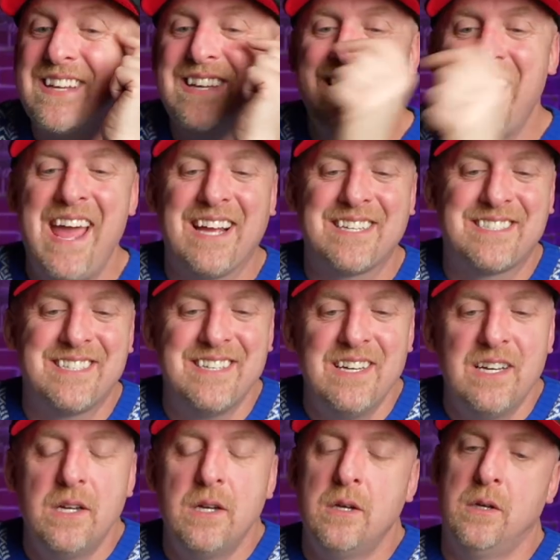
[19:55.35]
Next.
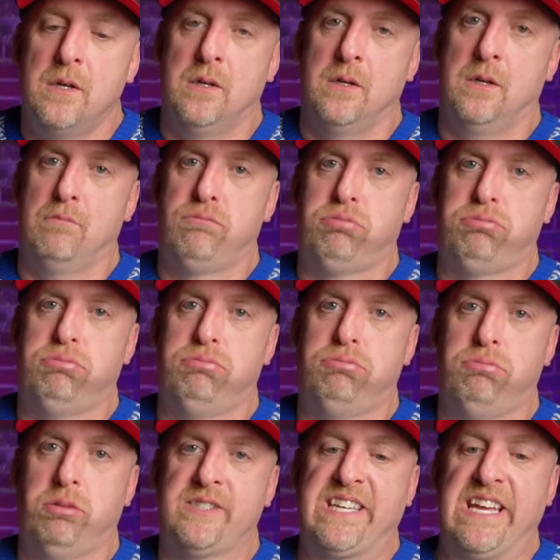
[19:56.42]

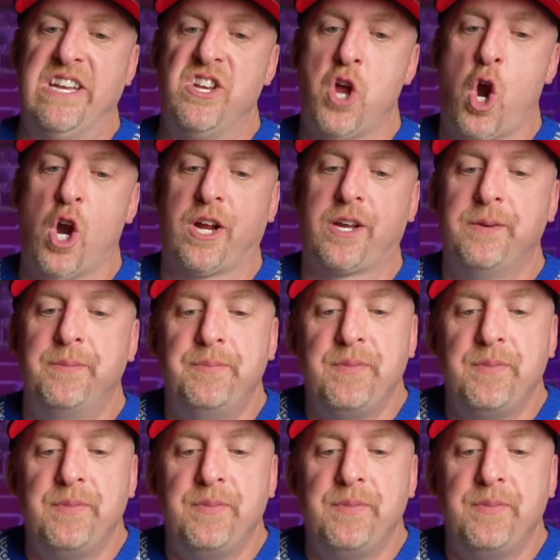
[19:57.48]
It's getting dark.